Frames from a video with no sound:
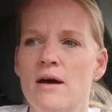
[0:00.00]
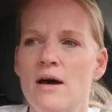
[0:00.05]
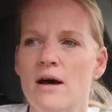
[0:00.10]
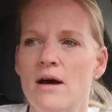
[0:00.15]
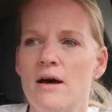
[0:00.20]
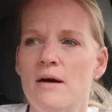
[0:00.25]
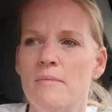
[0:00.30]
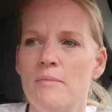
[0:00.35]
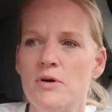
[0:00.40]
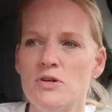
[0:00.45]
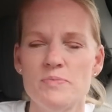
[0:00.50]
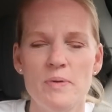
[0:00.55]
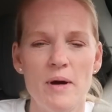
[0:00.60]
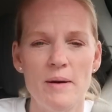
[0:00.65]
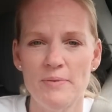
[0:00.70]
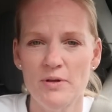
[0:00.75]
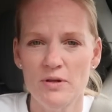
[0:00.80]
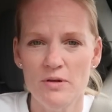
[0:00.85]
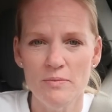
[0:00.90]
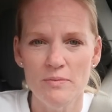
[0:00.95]
uh, most
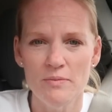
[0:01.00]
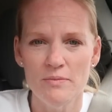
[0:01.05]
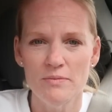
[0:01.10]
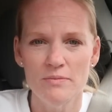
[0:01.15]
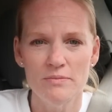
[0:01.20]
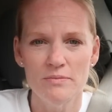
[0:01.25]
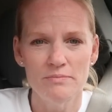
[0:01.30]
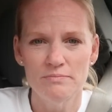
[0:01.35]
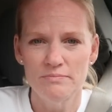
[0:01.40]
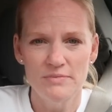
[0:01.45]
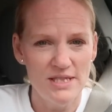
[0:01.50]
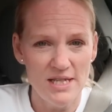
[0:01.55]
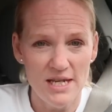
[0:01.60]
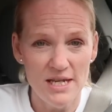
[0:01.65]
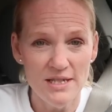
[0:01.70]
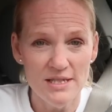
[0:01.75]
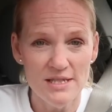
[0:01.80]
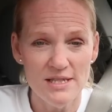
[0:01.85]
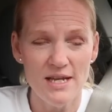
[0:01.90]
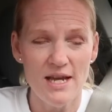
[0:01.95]
popular
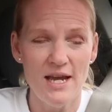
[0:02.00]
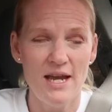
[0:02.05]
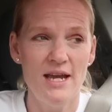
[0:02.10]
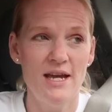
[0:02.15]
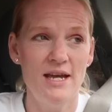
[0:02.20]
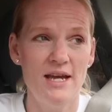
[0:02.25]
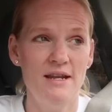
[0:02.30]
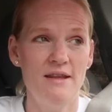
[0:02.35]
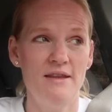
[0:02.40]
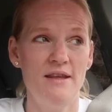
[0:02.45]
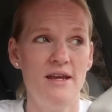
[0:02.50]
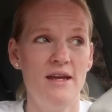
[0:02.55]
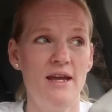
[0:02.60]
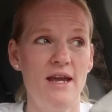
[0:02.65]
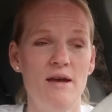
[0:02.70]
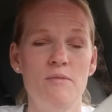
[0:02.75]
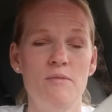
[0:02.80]
scents, and the